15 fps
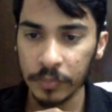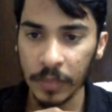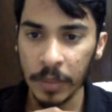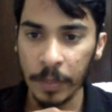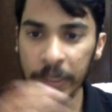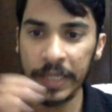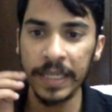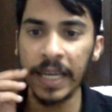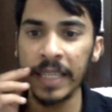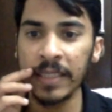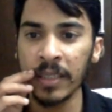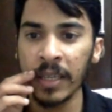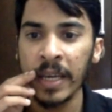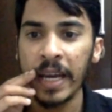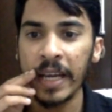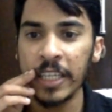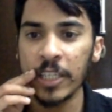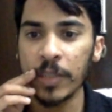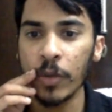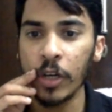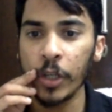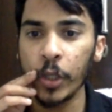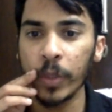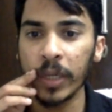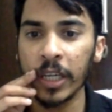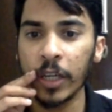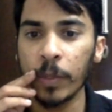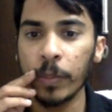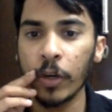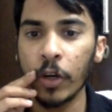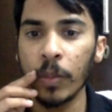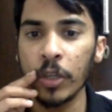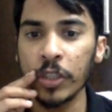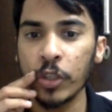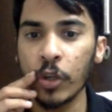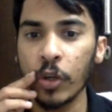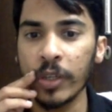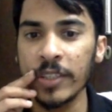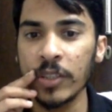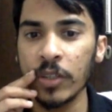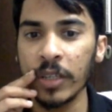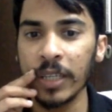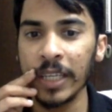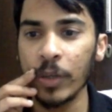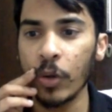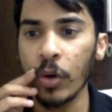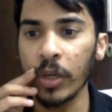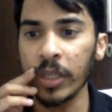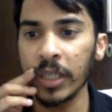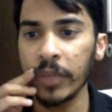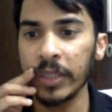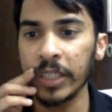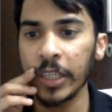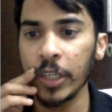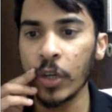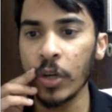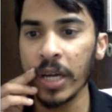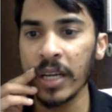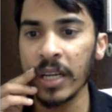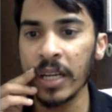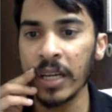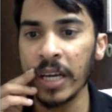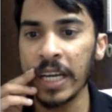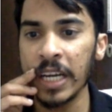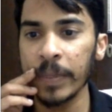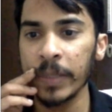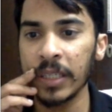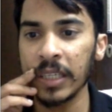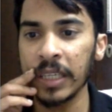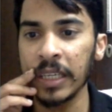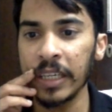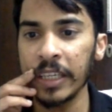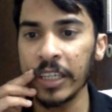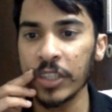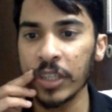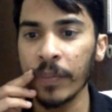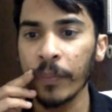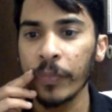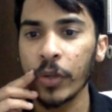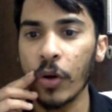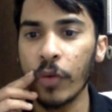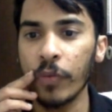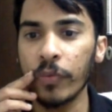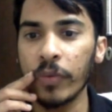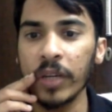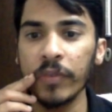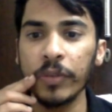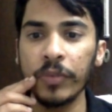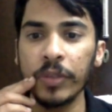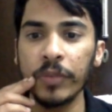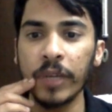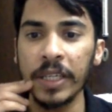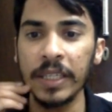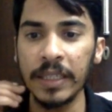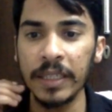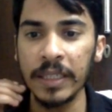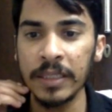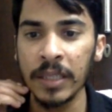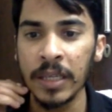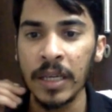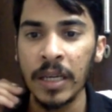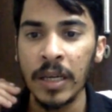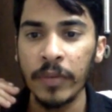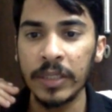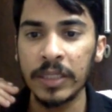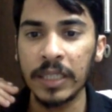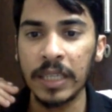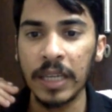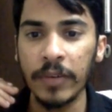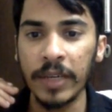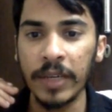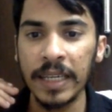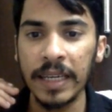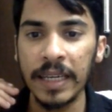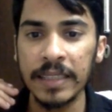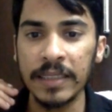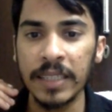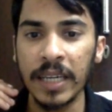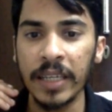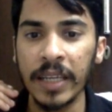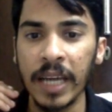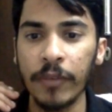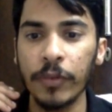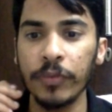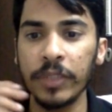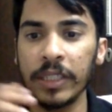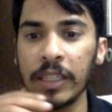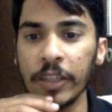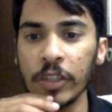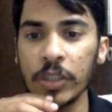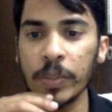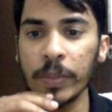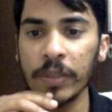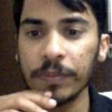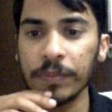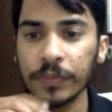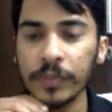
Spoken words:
medialized, and a small humeral cup almost horizontally oriented with a non-anatomic inclination of 155 degrees with covering less than half of the clinosmere.